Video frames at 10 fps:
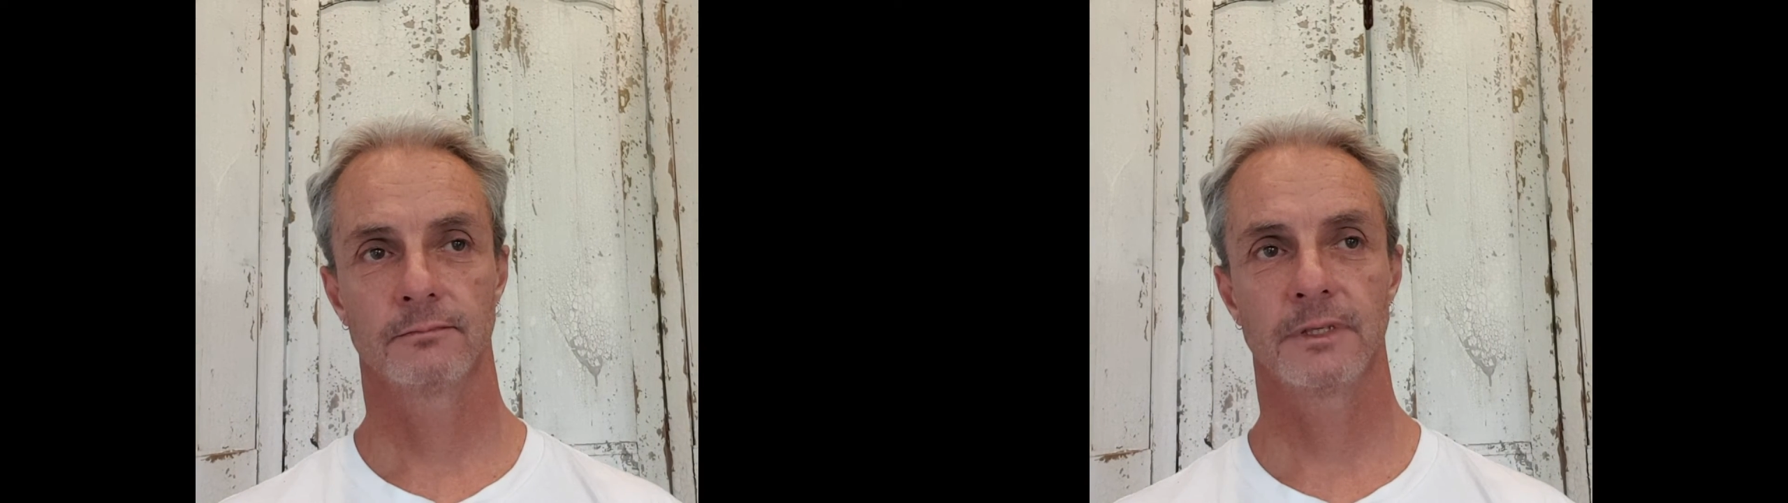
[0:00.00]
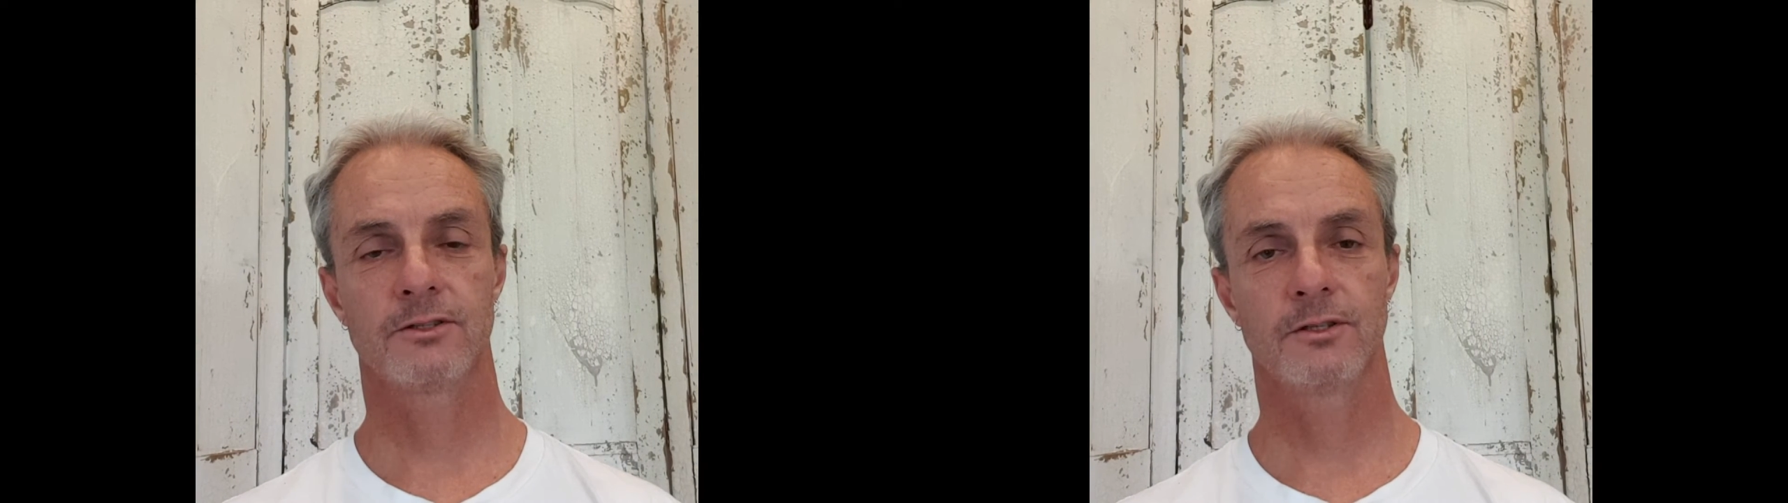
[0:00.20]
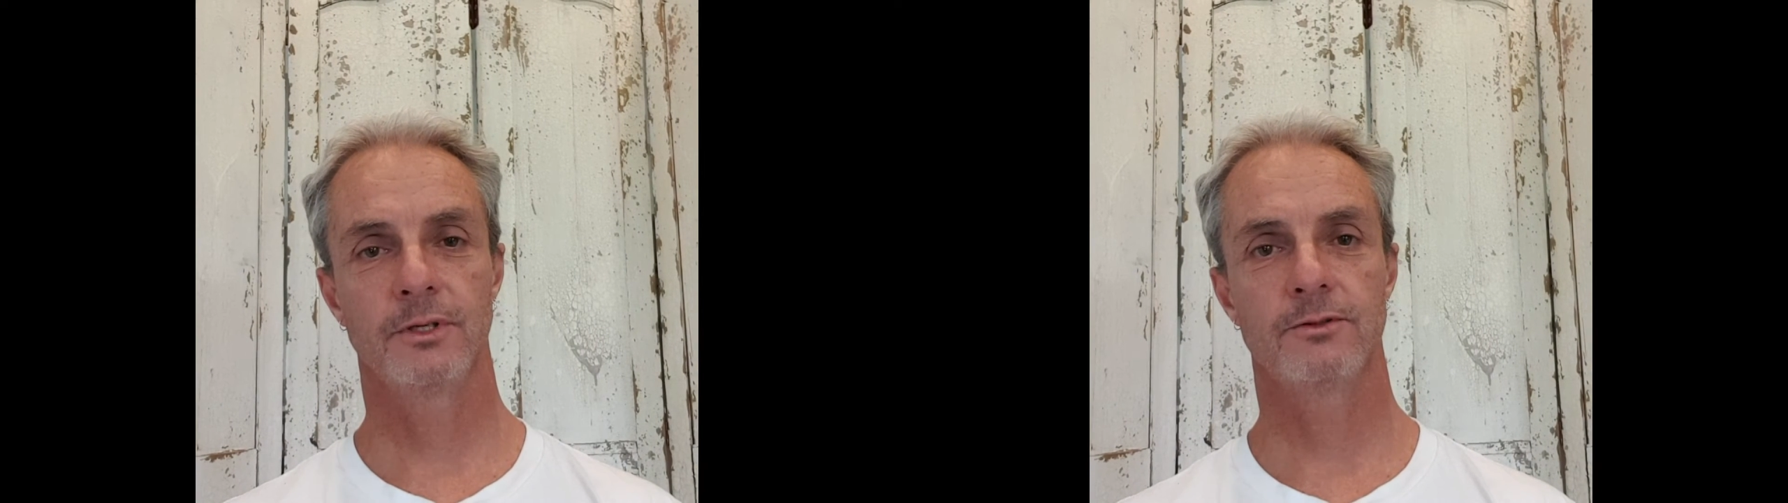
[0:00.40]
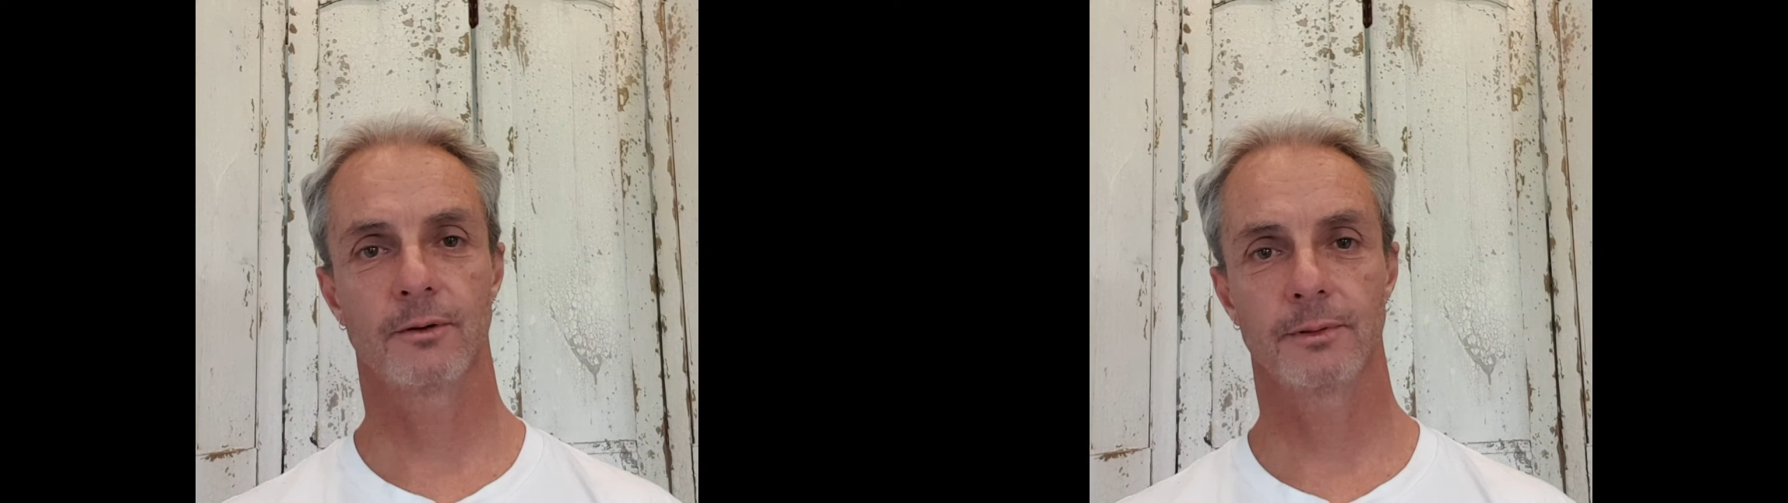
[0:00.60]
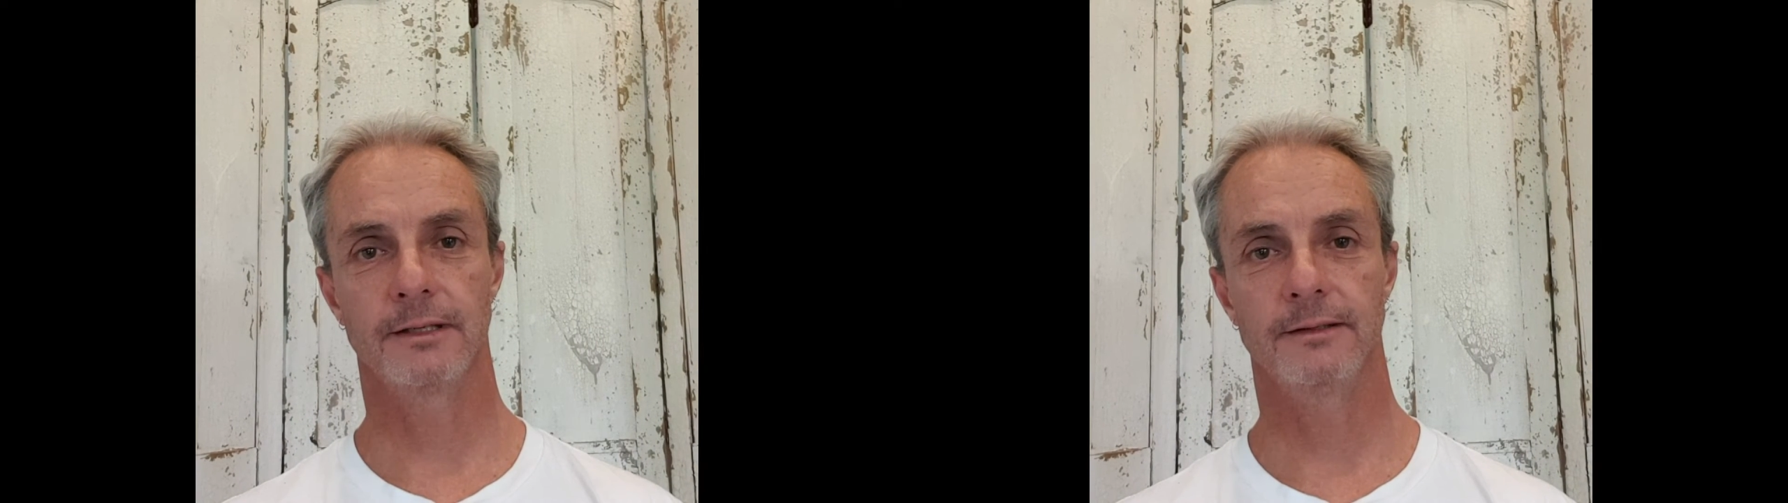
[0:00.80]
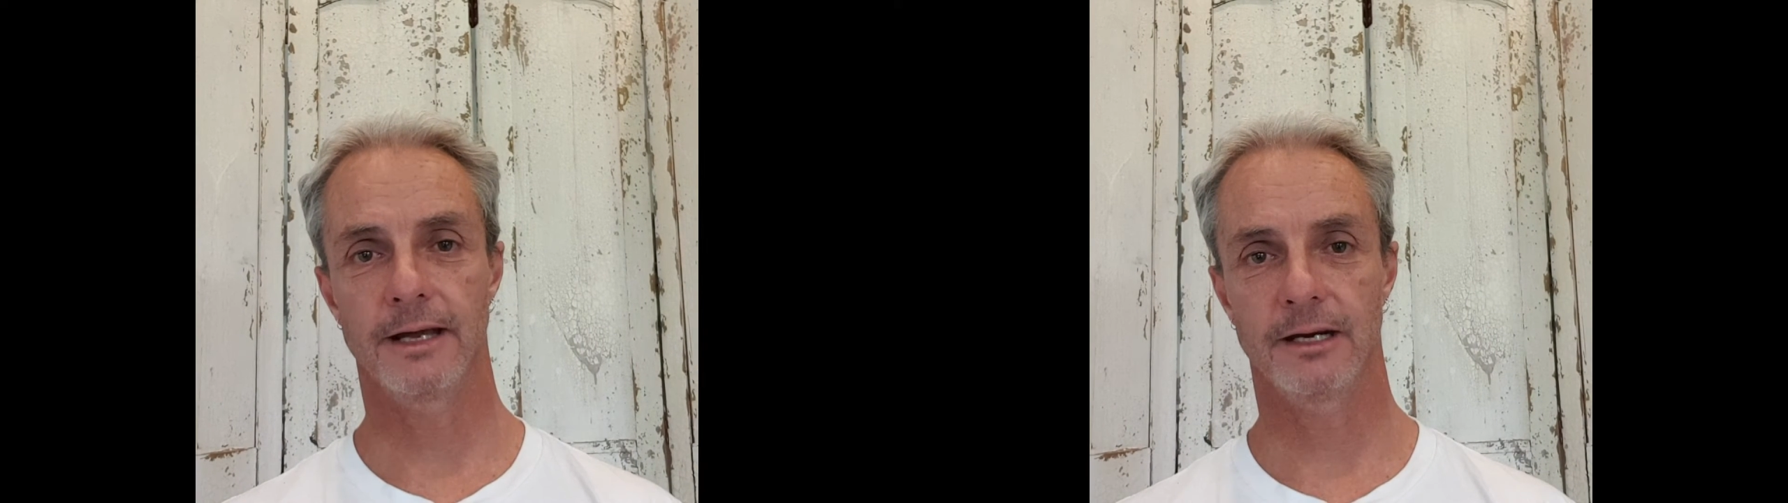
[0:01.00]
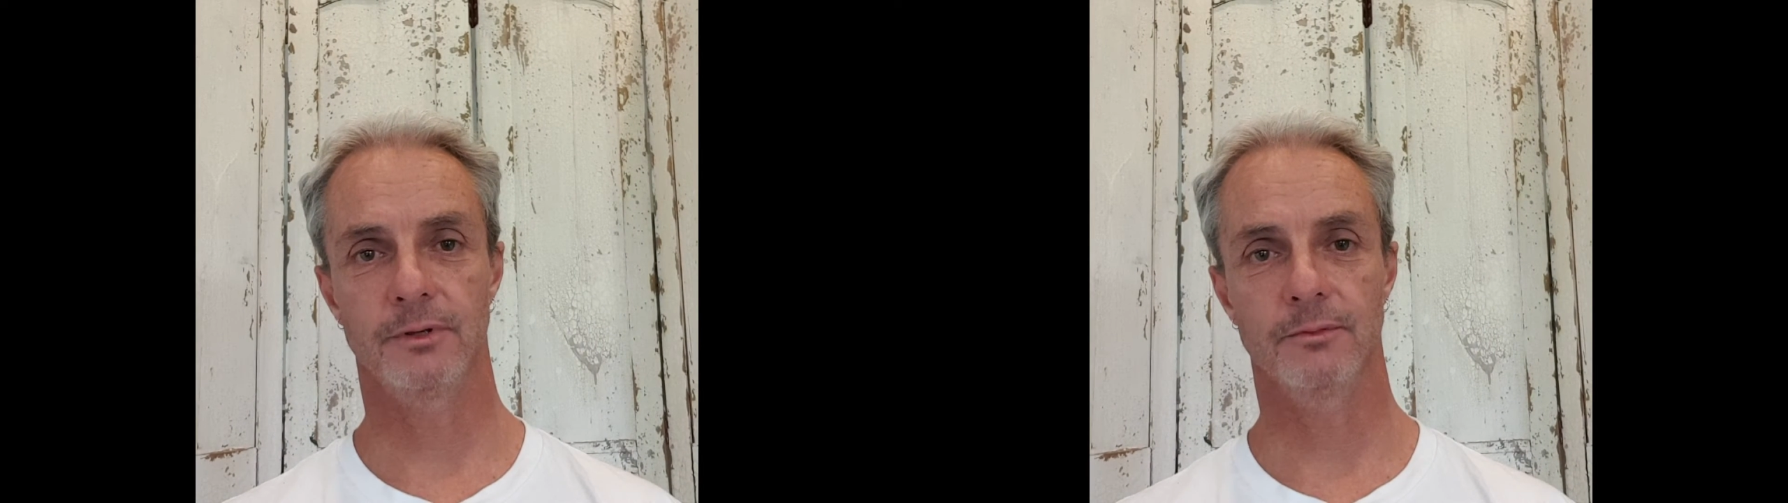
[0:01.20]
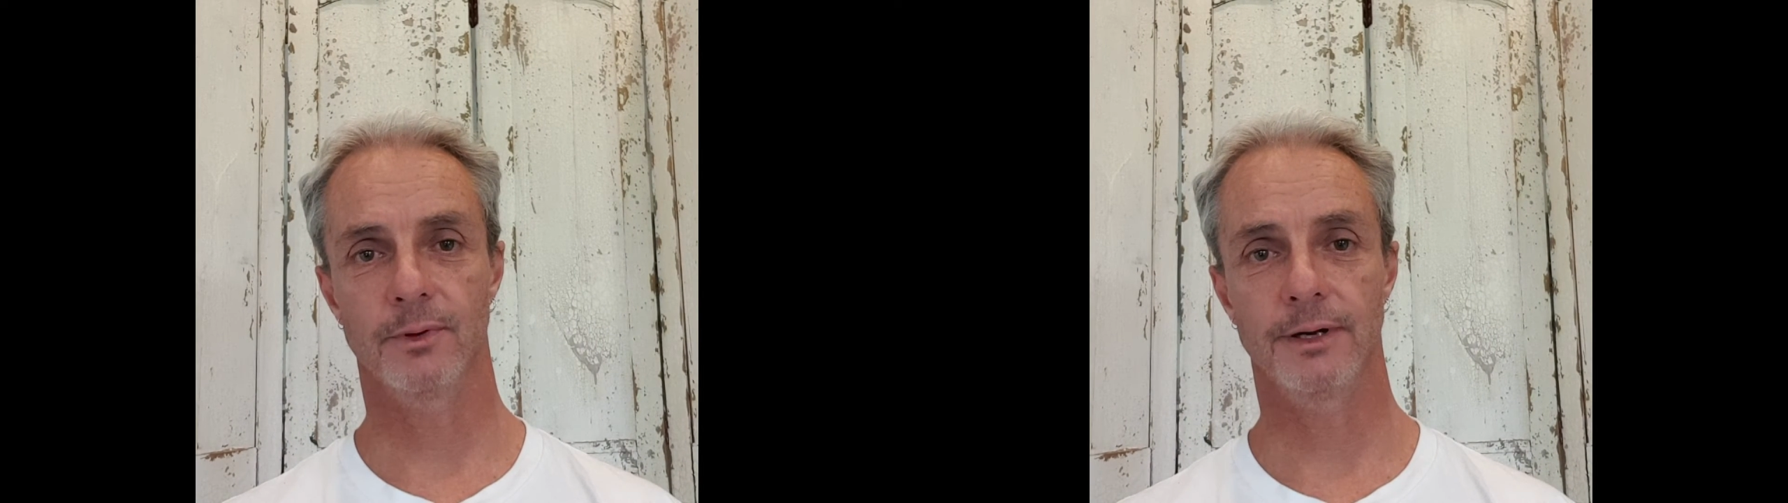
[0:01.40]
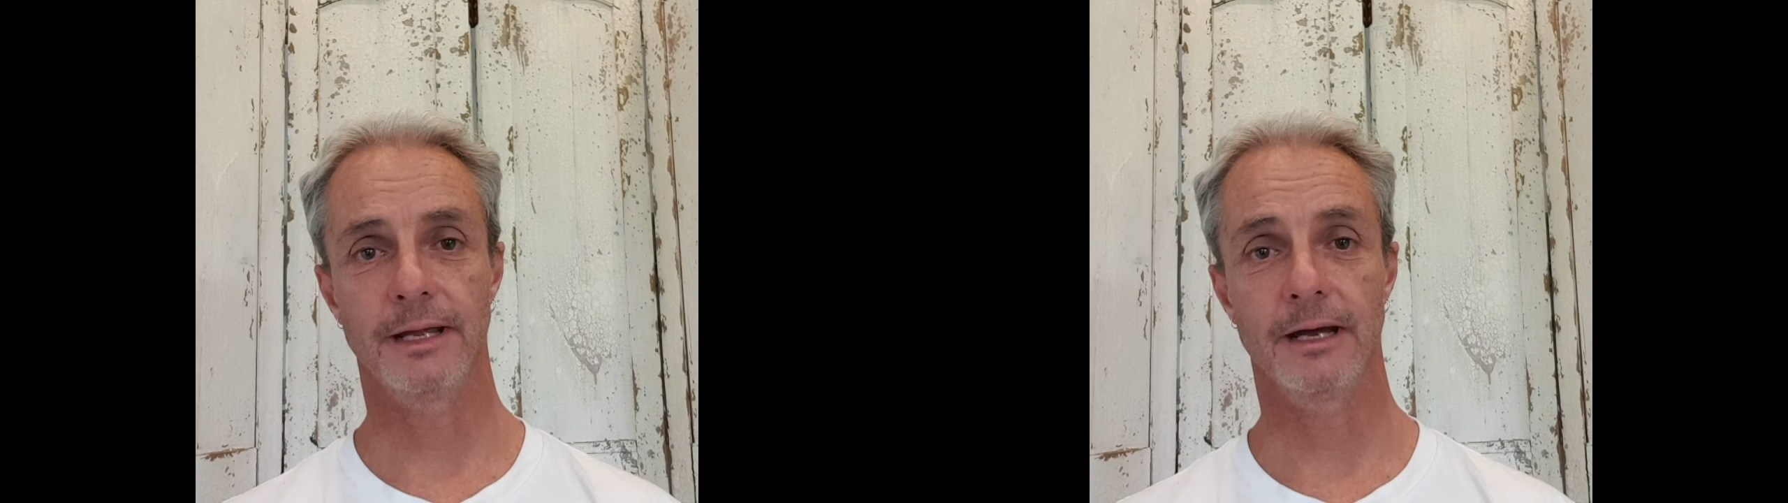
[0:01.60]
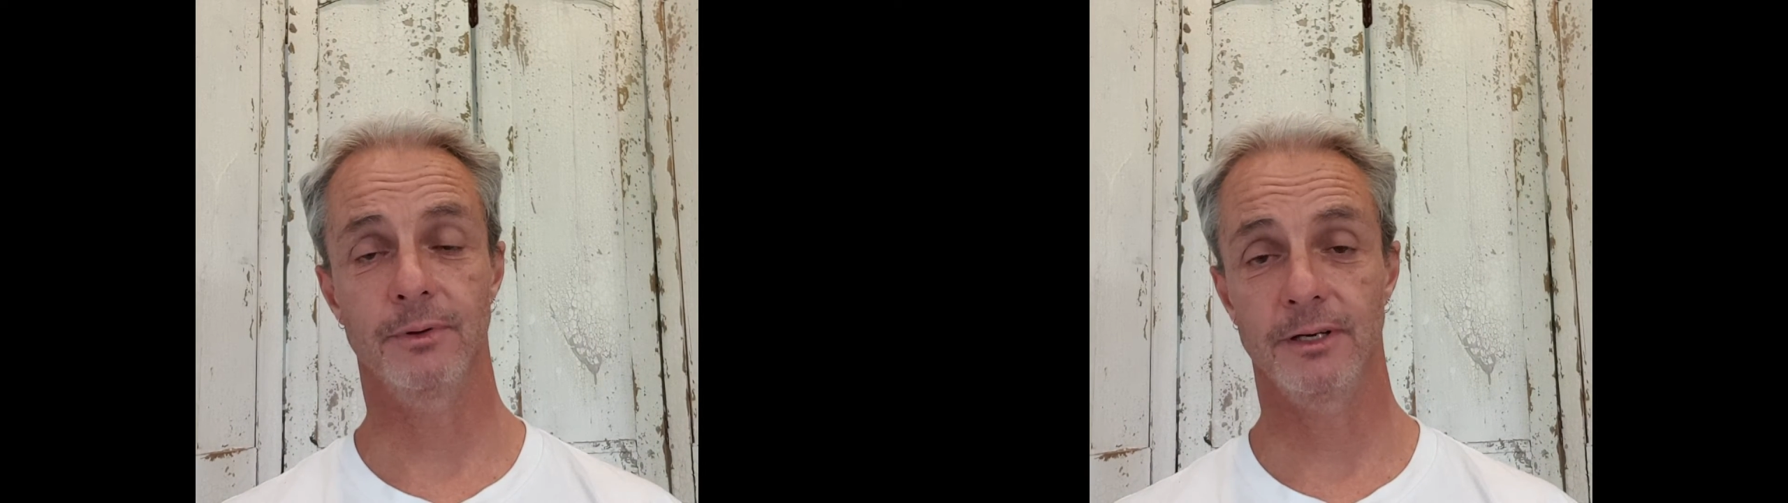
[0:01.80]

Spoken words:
That should be dropping it down a bit by now,